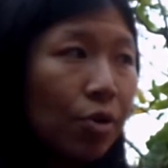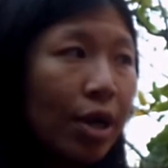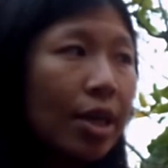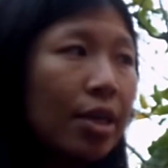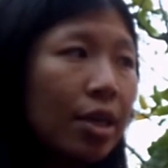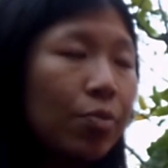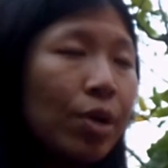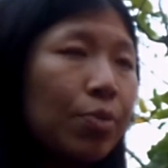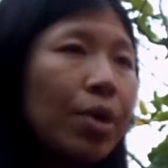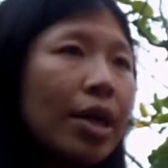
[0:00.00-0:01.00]
organic
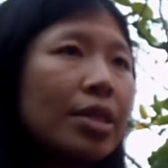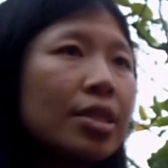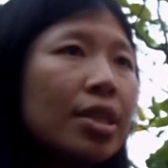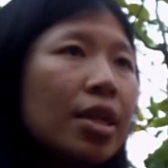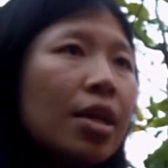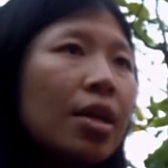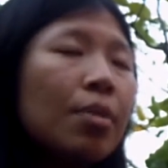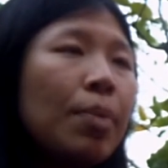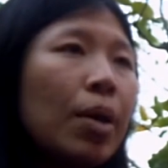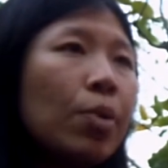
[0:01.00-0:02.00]
red rice,
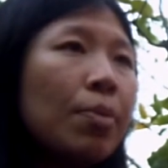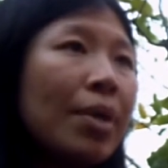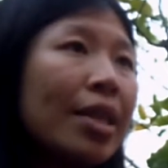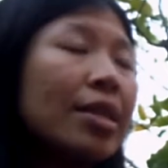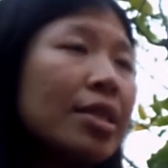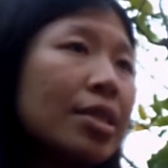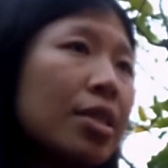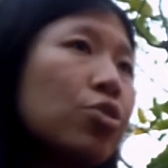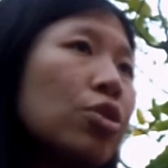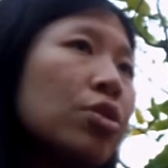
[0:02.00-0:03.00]
but we made a
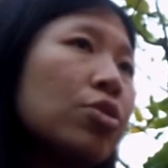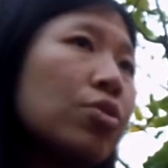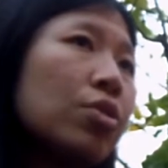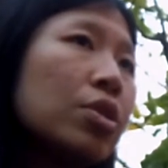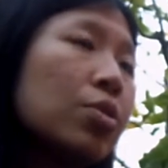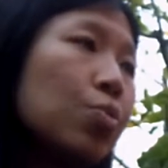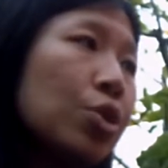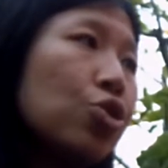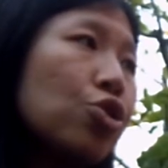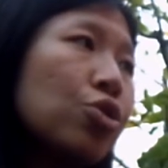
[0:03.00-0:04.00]
decision to
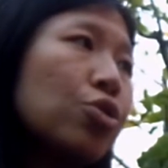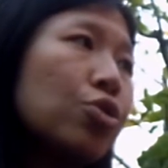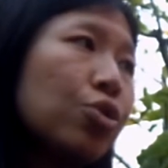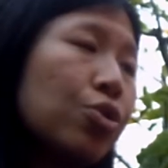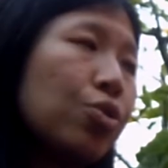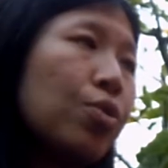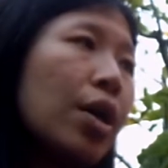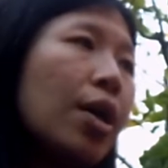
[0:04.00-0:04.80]
switch to